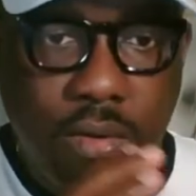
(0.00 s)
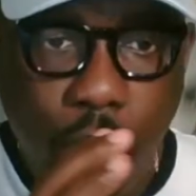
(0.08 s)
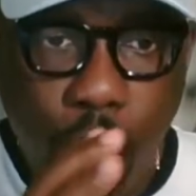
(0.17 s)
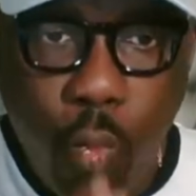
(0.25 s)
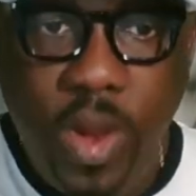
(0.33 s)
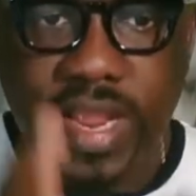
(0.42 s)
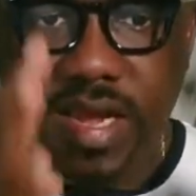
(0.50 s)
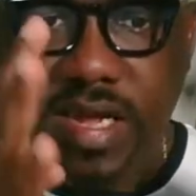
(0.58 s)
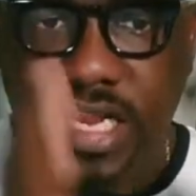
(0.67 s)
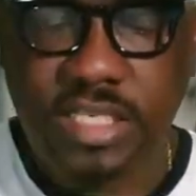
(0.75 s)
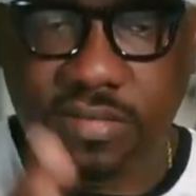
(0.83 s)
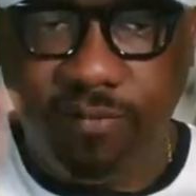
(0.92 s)
within
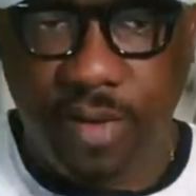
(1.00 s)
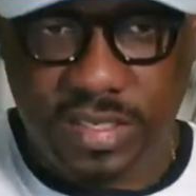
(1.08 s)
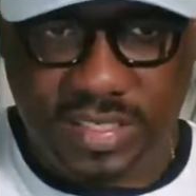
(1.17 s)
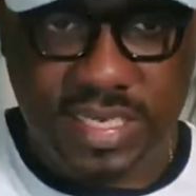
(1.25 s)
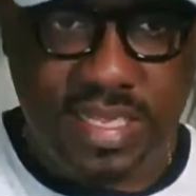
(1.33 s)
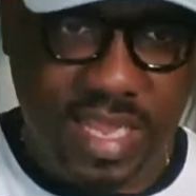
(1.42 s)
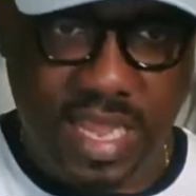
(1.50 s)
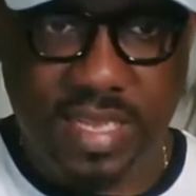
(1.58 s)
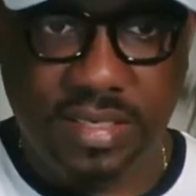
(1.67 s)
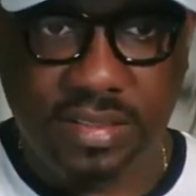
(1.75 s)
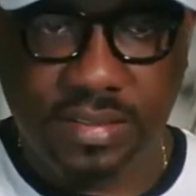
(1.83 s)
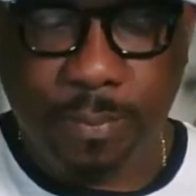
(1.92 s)
these 14
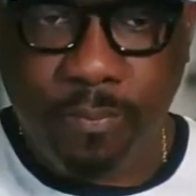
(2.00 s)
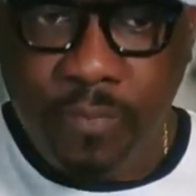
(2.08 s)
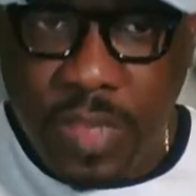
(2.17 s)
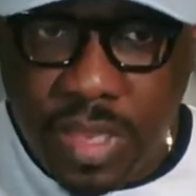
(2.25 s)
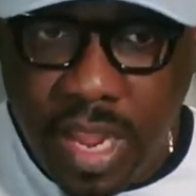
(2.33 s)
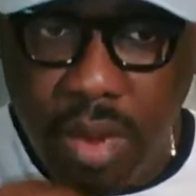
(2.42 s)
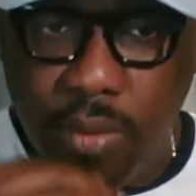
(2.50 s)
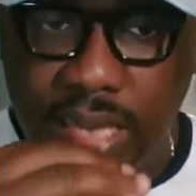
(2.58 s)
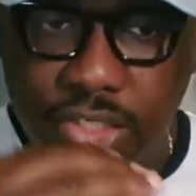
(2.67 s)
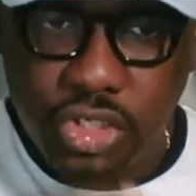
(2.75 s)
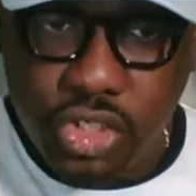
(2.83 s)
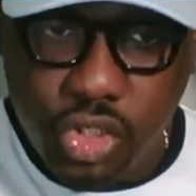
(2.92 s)
days, there are
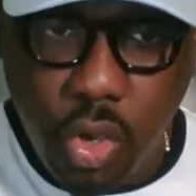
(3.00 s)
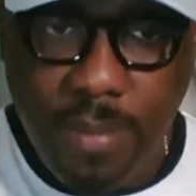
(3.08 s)
so